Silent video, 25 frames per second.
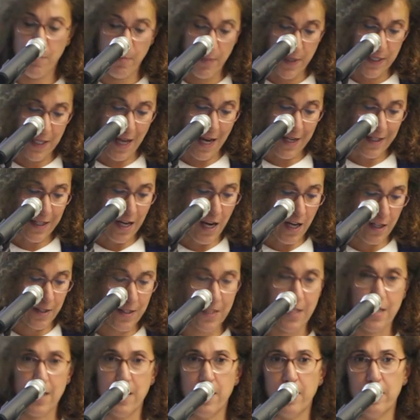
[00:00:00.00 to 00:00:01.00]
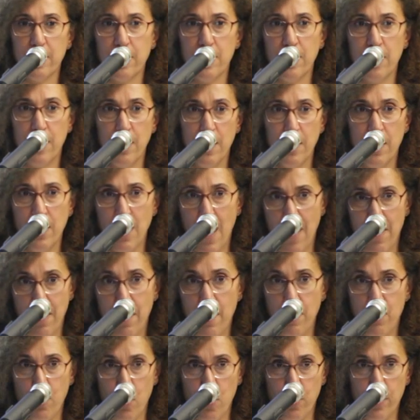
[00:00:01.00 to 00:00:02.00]
but I can't see it at
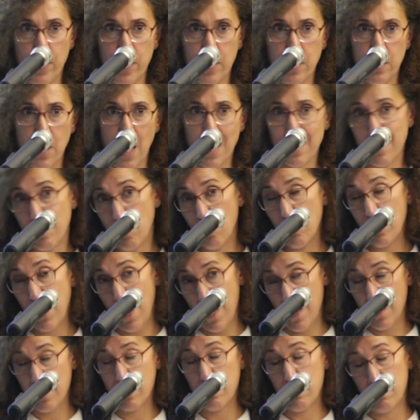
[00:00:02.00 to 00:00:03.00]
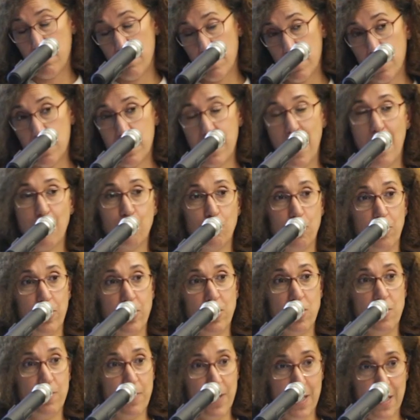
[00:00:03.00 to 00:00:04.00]
the moment, as long as the Saudi
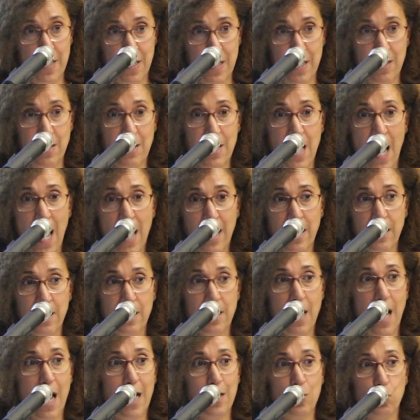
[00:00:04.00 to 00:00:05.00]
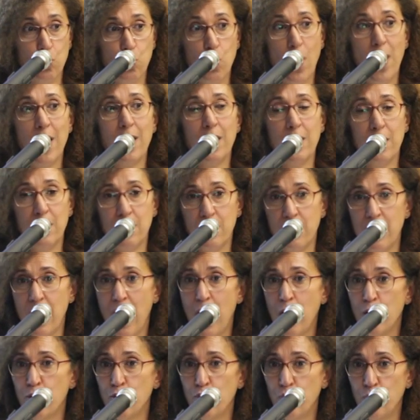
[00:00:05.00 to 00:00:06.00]
regime is intact and well
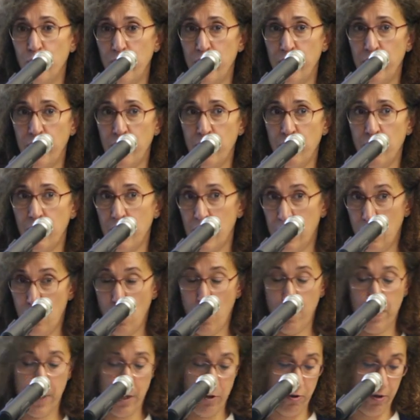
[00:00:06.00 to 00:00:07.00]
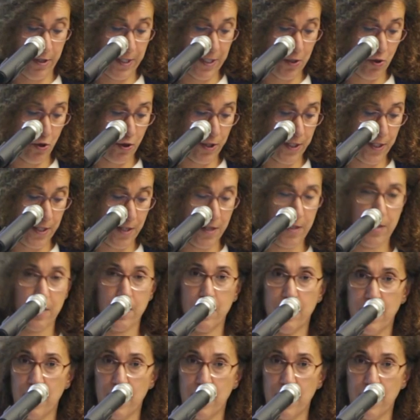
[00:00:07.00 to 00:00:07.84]
endowed with economic resources,